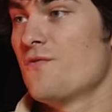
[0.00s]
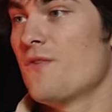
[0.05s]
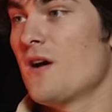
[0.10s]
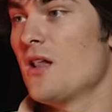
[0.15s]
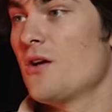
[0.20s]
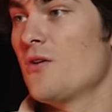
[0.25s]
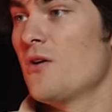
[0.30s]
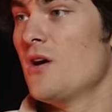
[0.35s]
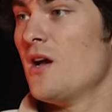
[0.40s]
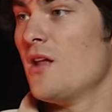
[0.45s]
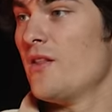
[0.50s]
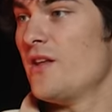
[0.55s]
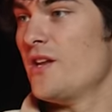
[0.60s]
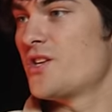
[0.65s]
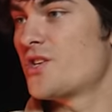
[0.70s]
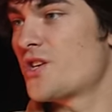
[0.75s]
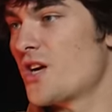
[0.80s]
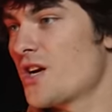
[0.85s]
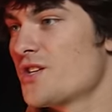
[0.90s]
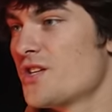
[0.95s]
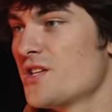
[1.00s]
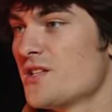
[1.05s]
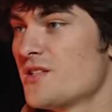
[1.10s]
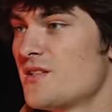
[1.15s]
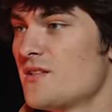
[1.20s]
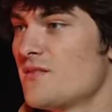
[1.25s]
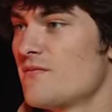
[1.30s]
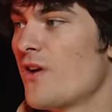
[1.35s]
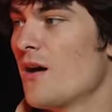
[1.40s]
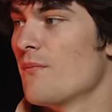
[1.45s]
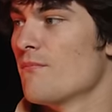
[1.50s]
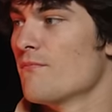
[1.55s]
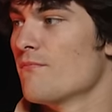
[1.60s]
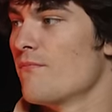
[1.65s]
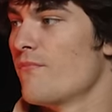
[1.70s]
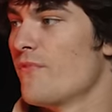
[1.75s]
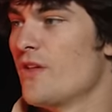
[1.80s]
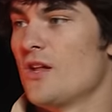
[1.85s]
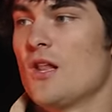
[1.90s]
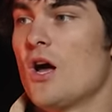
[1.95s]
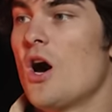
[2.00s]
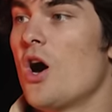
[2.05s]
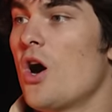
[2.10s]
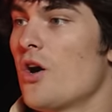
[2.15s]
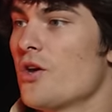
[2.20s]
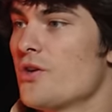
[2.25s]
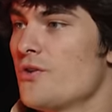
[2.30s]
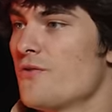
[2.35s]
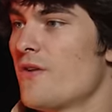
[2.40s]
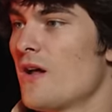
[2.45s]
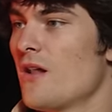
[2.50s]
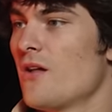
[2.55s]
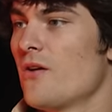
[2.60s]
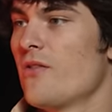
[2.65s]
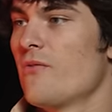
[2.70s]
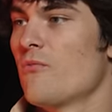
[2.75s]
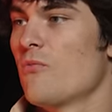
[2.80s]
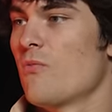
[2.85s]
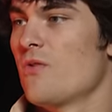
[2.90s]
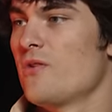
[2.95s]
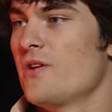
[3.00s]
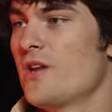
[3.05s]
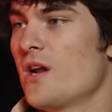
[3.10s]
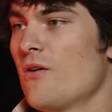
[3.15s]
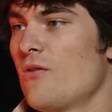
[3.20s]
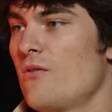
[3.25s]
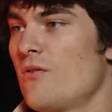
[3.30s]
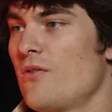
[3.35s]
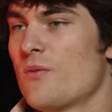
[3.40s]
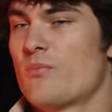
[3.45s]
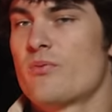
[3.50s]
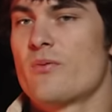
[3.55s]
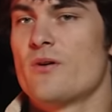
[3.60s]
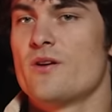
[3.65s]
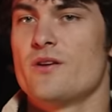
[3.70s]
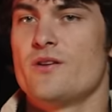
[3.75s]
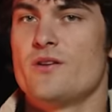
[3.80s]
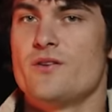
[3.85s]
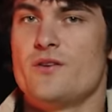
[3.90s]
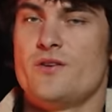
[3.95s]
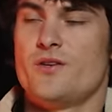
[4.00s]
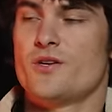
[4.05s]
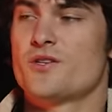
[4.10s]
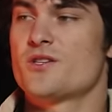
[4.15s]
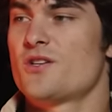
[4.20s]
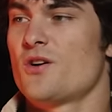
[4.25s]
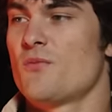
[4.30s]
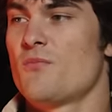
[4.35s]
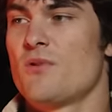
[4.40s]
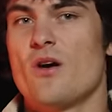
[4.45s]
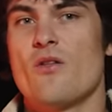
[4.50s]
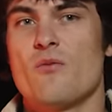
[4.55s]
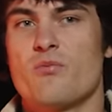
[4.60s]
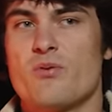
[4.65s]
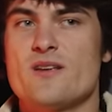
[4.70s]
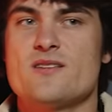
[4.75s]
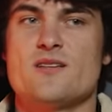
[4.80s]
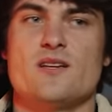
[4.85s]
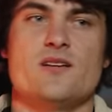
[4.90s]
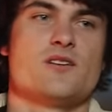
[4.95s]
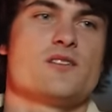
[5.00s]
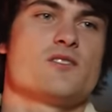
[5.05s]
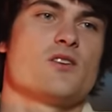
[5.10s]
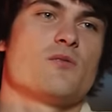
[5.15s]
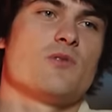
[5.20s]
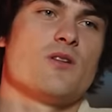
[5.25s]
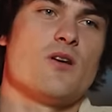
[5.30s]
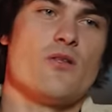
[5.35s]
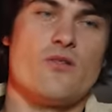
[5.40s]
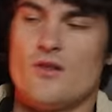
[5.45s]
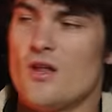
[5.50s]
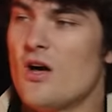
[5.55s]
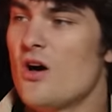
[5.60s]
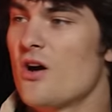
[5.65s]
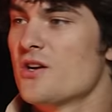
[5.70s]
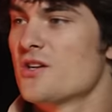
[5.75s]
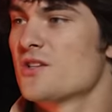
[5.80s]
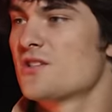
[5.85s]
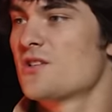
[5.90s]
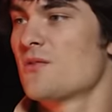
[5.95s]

You follow the instructions from the law. You follow, the, you know, the, you're still below the president. You're still below the law. You're